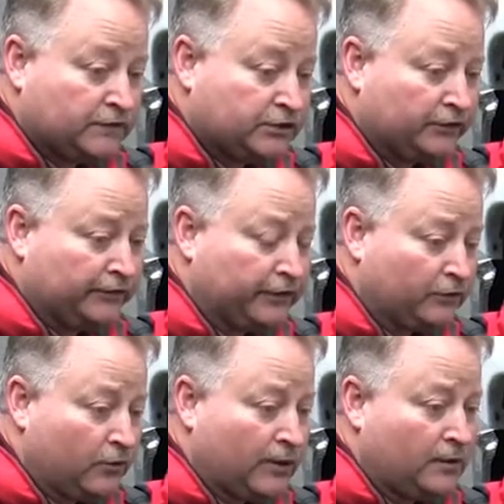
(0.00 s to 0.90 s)
the
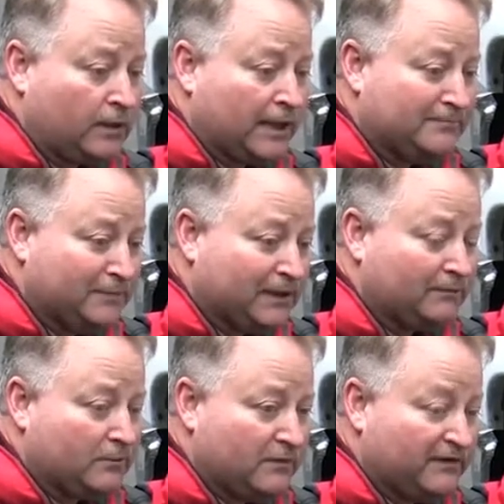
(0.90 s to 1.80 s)
generator oil a
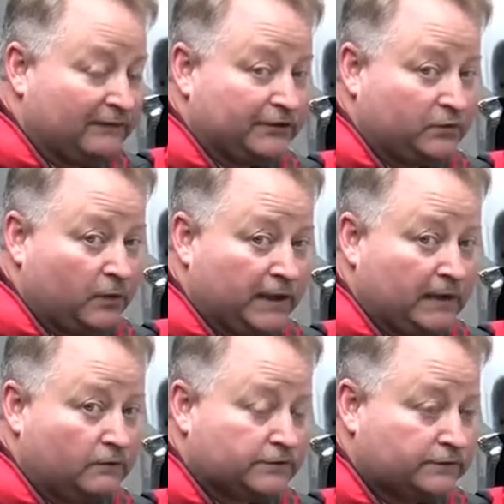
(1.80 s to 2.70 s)
minimum of every 20
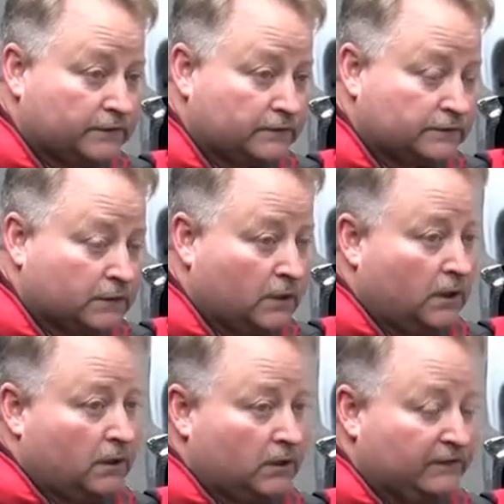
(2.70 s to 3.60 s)
hours of use.
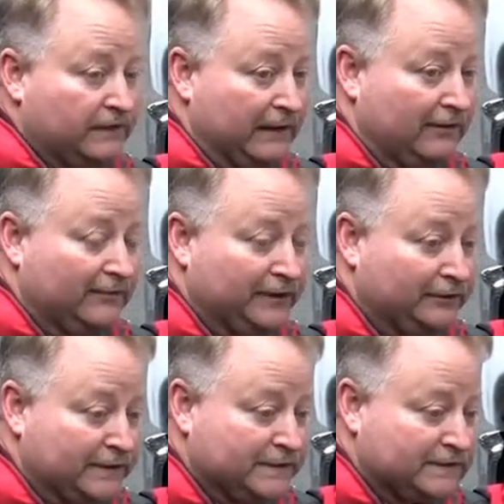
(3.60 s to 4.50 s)
You have an hour
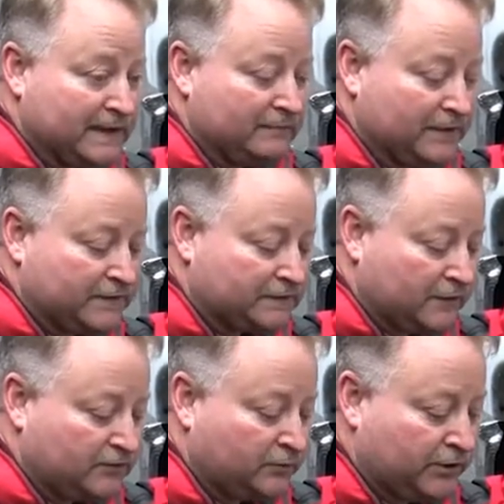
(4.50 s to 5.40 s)
meter inside by the
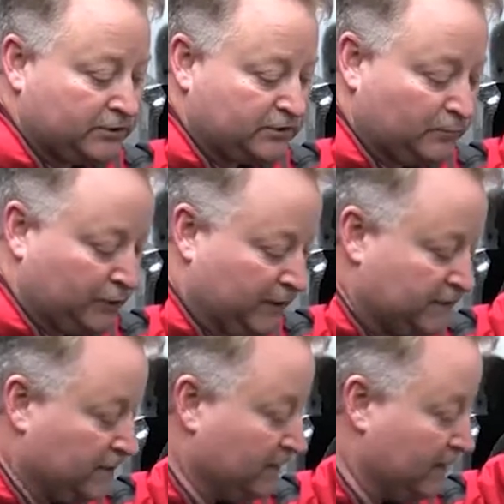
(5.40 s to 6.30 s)
start switch. It's pretty
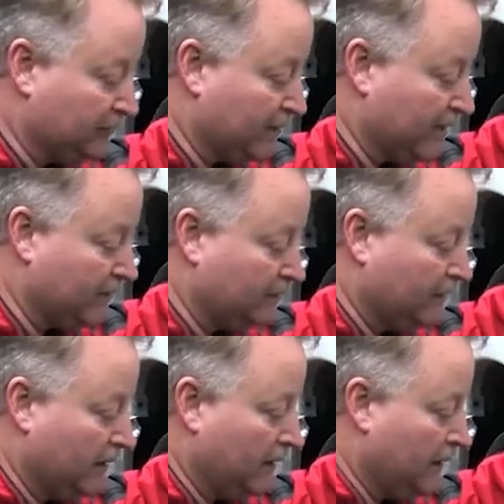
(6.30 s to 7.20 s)
easy to keep track of.
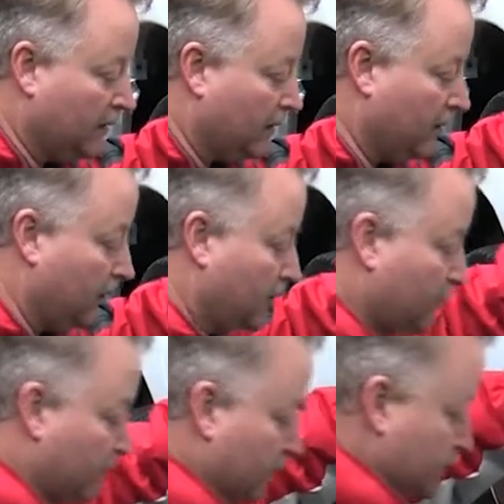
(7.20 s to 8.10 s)

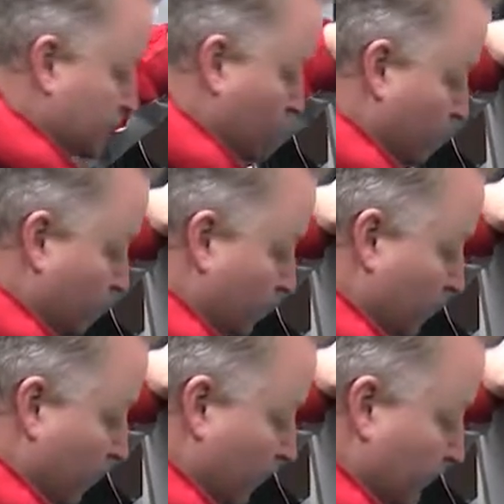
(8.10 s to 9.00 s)
If you're just going for a
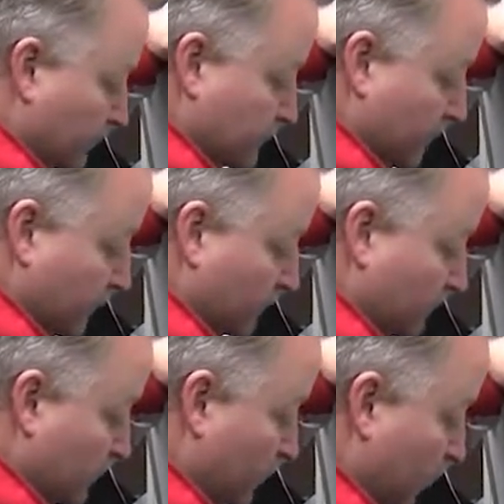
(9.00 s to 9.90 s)
weekend or
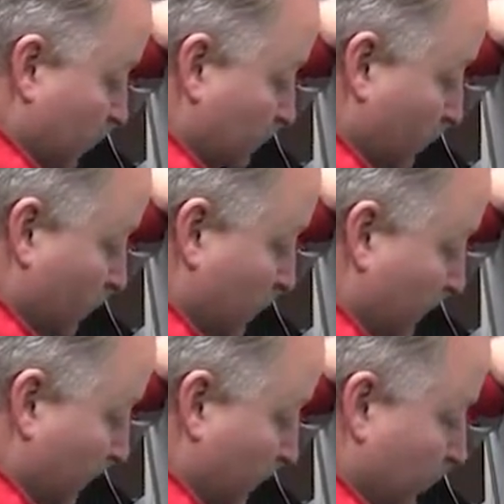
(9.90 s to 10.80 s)
something, you won't have to worry
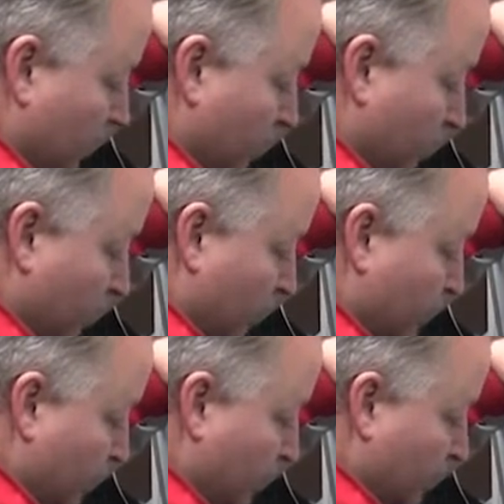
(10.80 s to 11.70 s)
about it. But
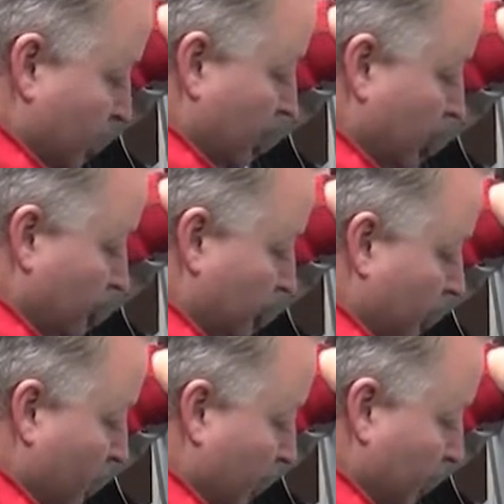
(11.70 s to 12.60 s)
if you're going to be gone for
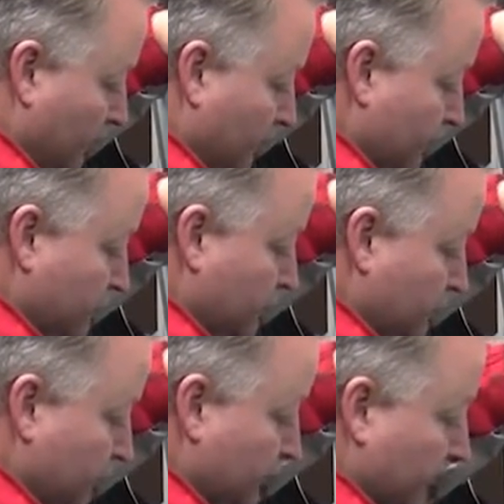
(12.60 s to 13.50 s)
a while or using
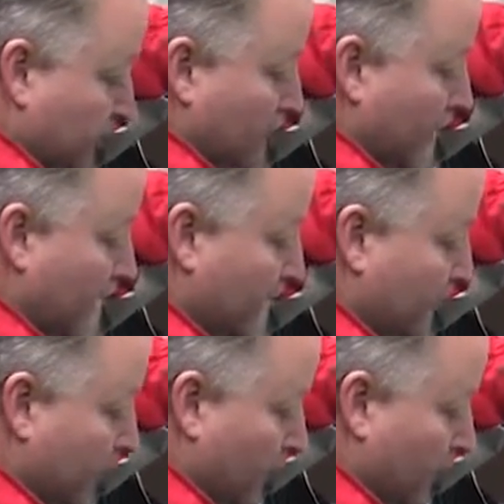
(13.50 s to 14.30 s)
the generator a lot,